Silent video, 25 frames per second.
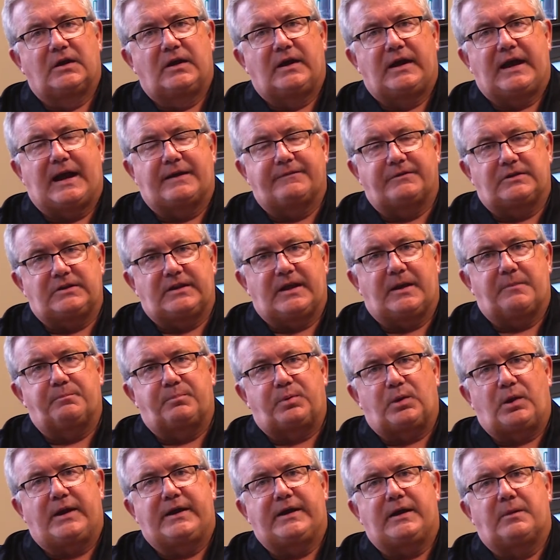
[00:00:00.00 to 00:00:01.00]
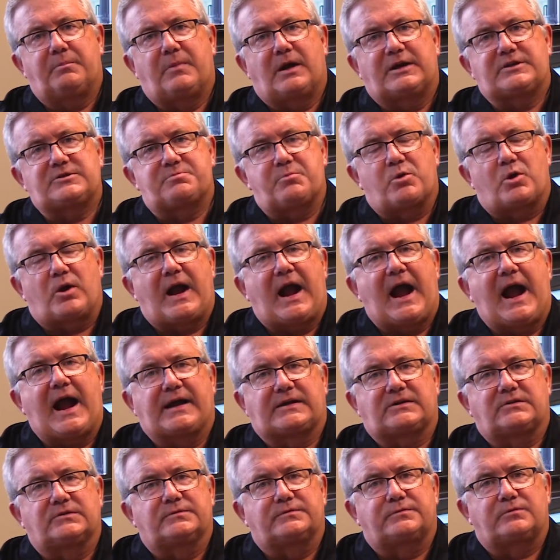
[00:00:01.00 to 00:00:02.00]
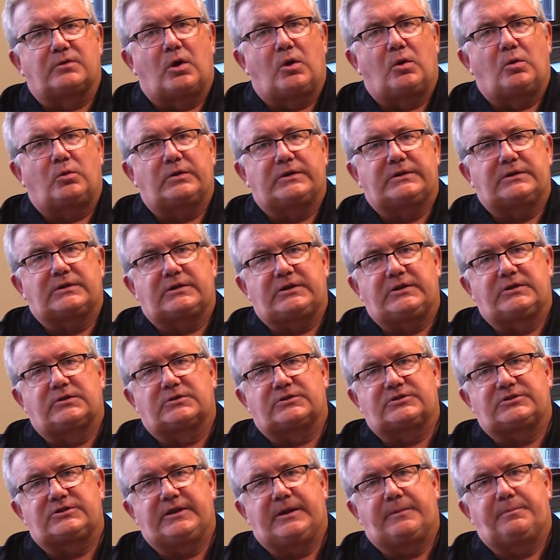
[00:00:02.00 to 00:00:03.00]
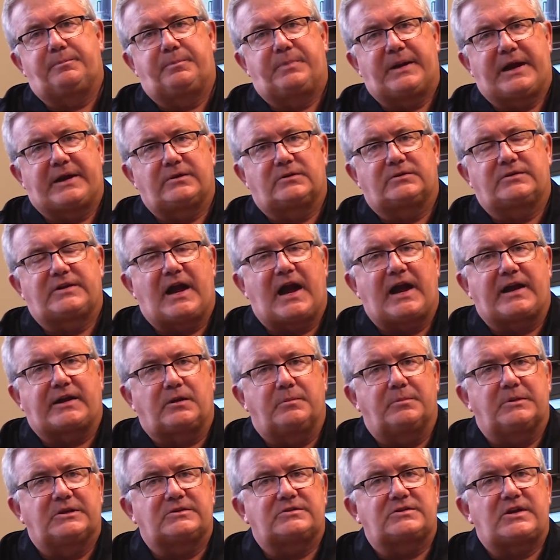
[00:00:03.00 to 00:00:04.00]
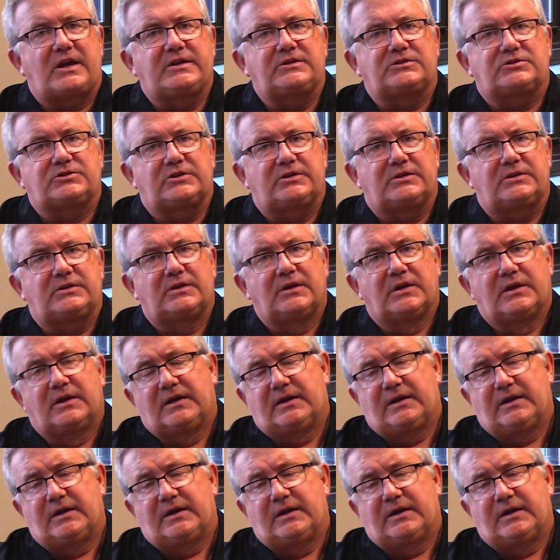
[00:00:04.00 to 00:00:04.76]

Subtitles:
having them play a much more active role in leadership, better documentation,